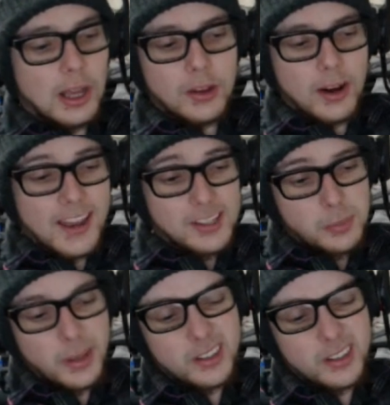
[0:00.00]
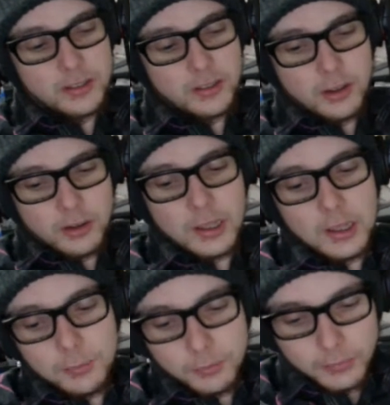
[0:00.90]
aspects.
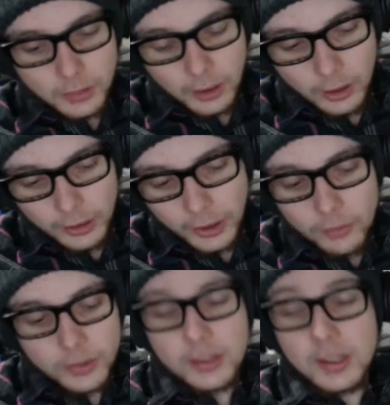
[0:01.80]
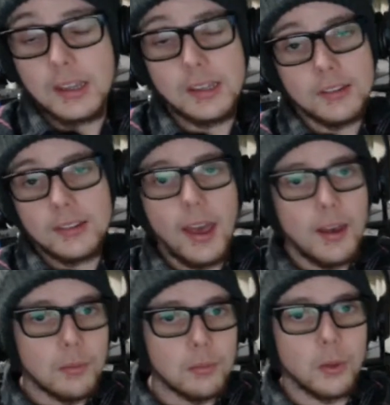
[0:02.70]
Like obviously he does
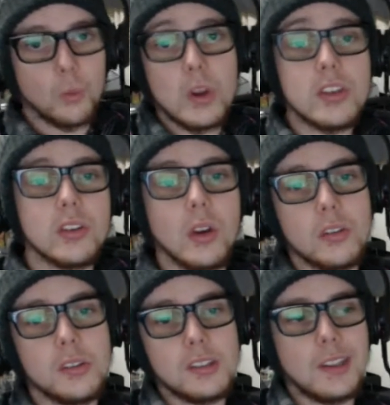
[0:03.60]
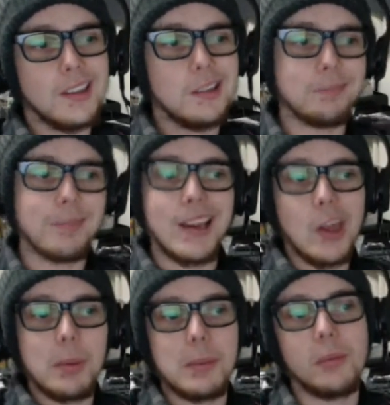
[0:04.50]
have the resources to make
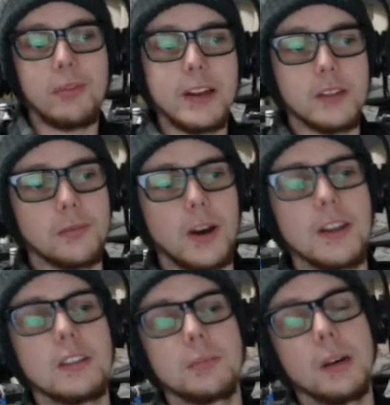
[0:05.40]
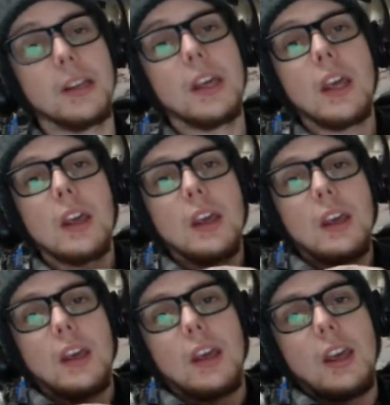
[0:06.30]
other people fight his fights, but
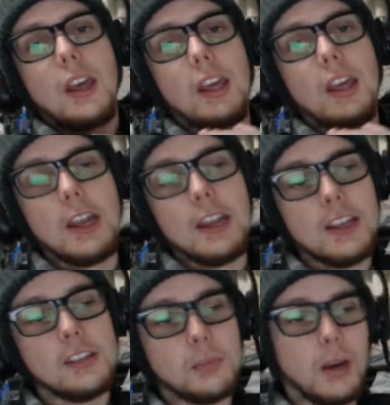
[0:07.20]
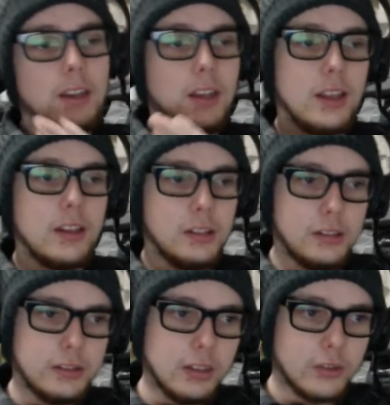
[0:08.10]
in his mind he
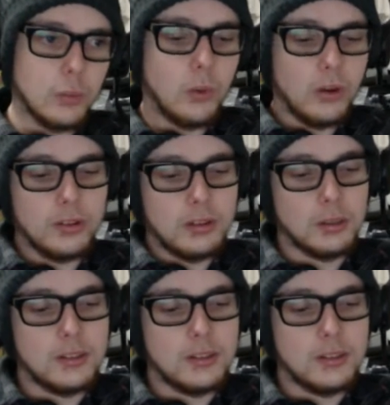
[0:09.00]
doesn't want to.